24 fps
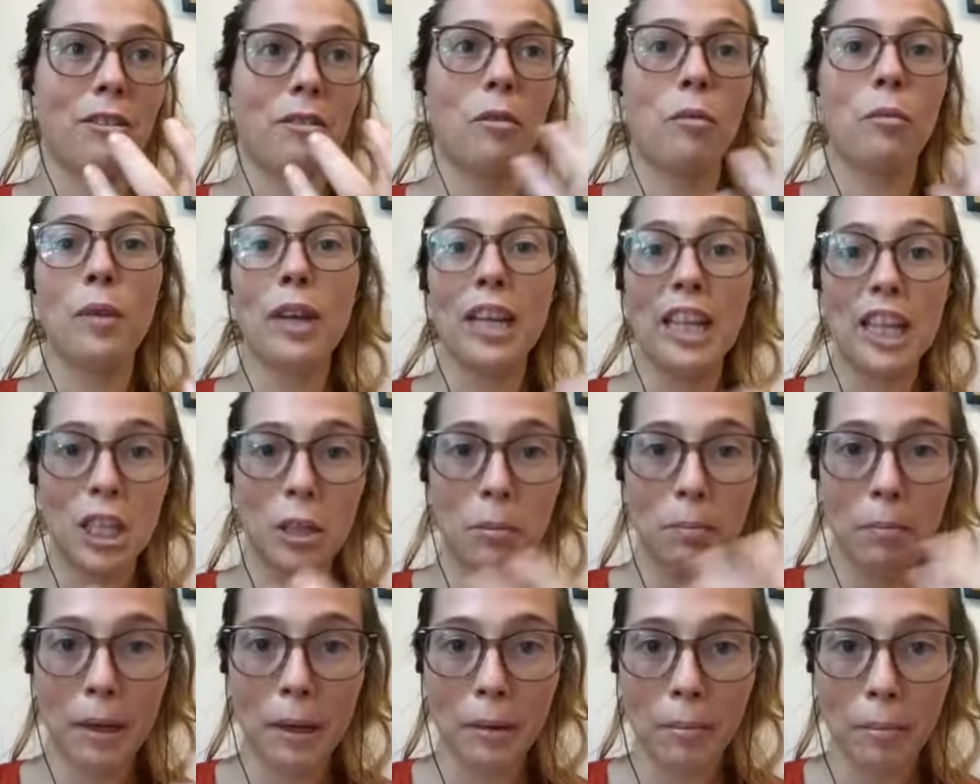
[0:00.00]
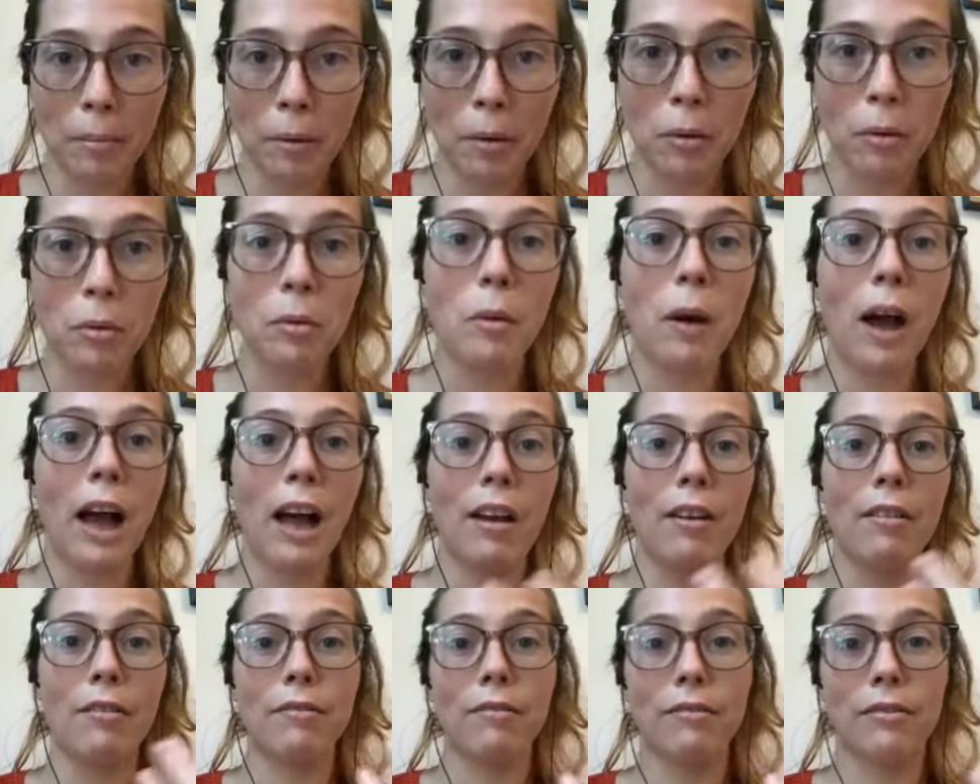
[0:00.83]
reach people who
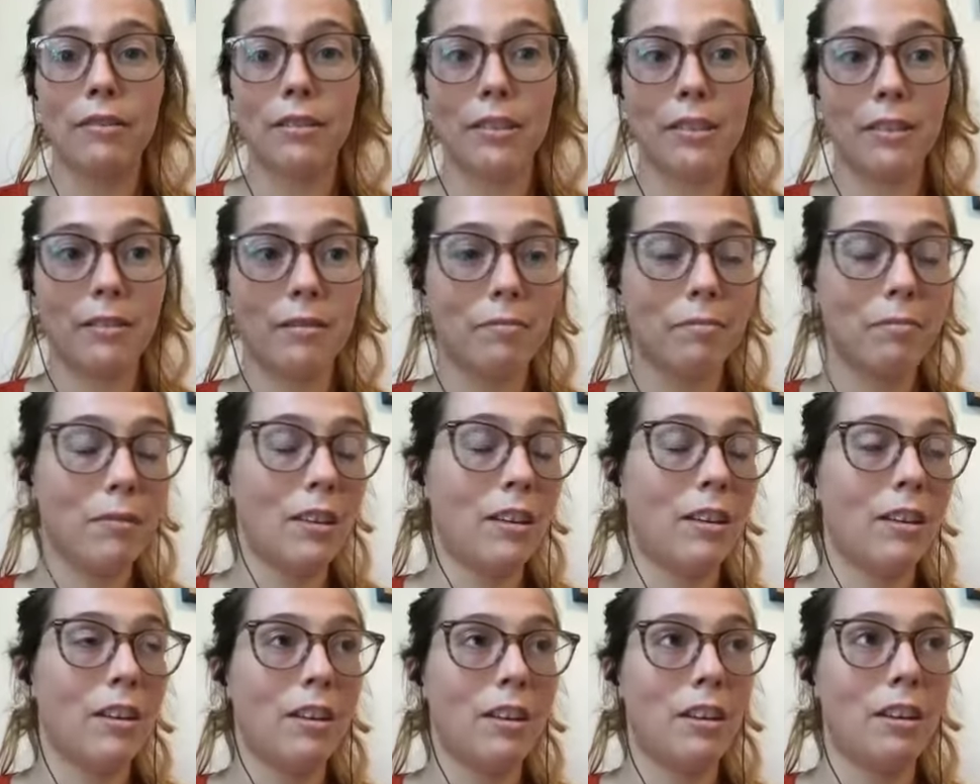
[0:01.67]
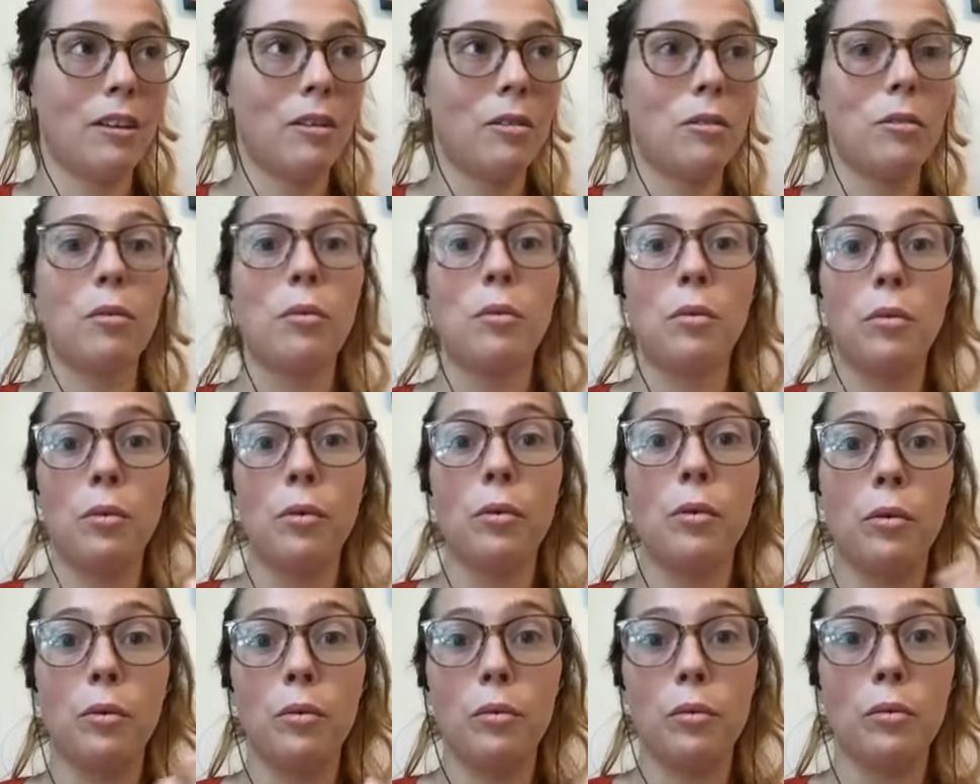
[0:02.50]
have
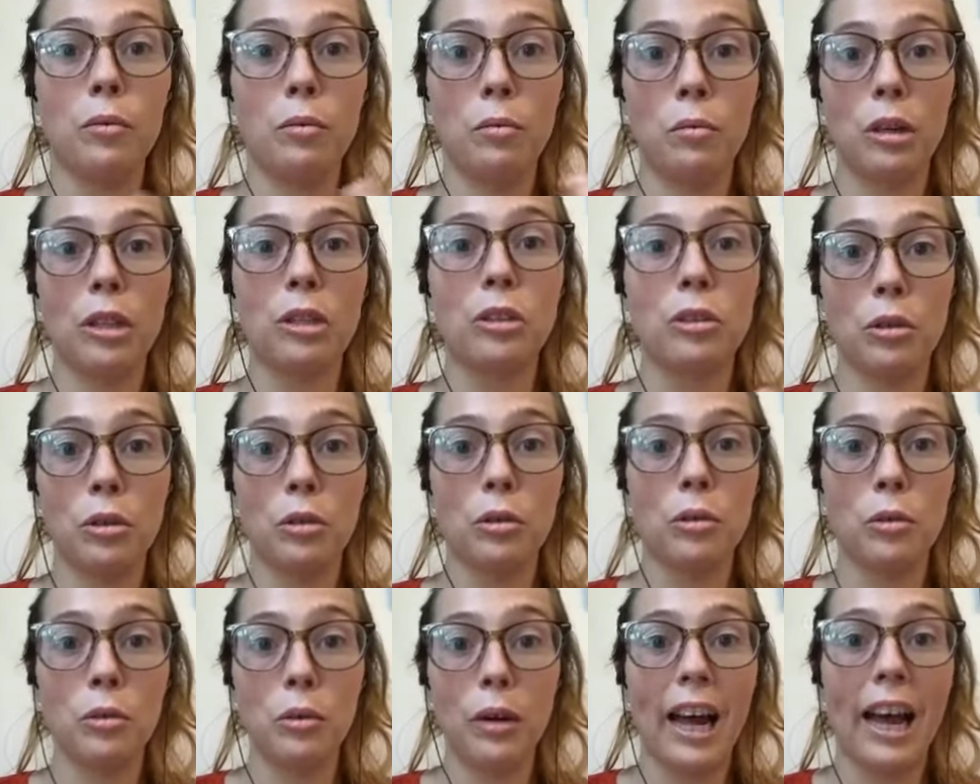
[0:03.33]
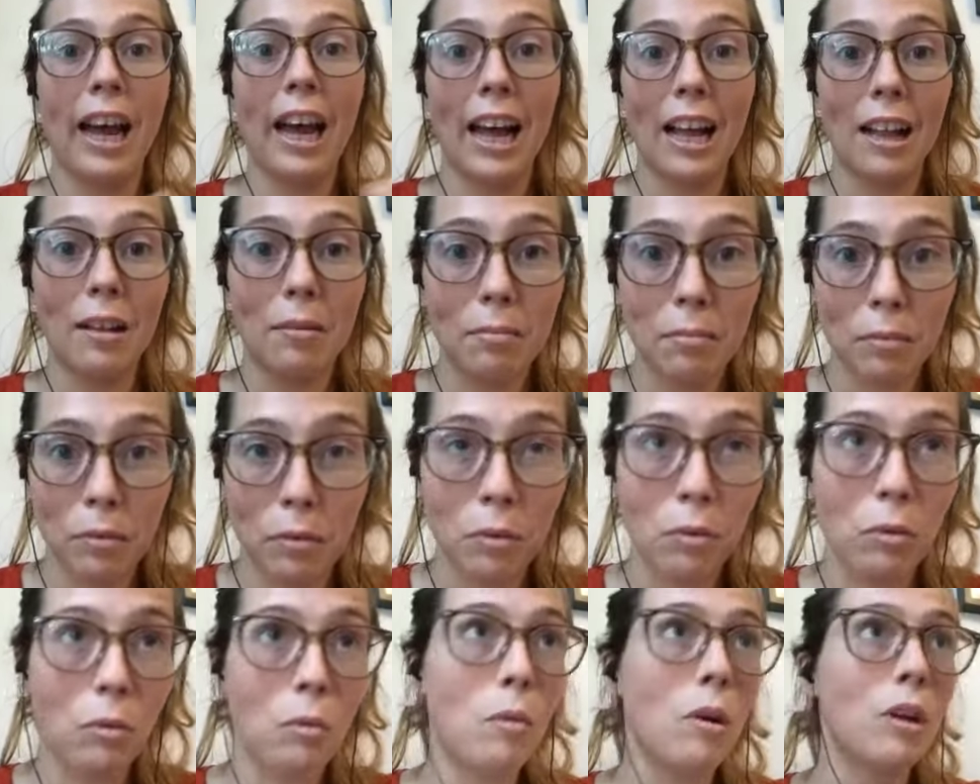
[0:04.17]
who want to help,
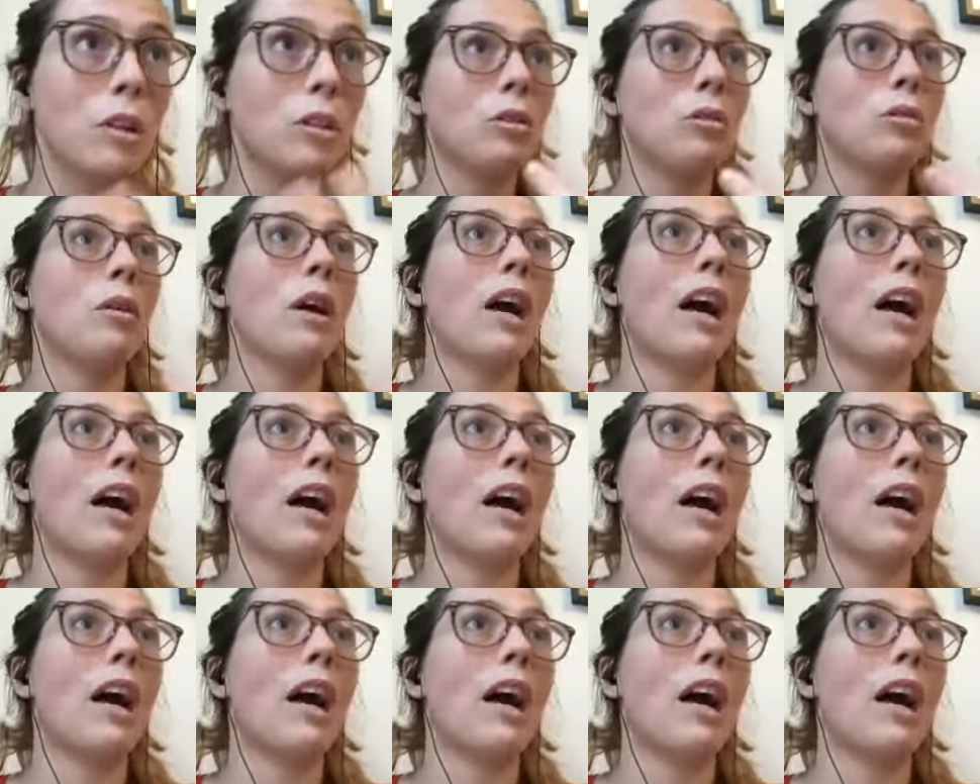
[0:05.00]
who want to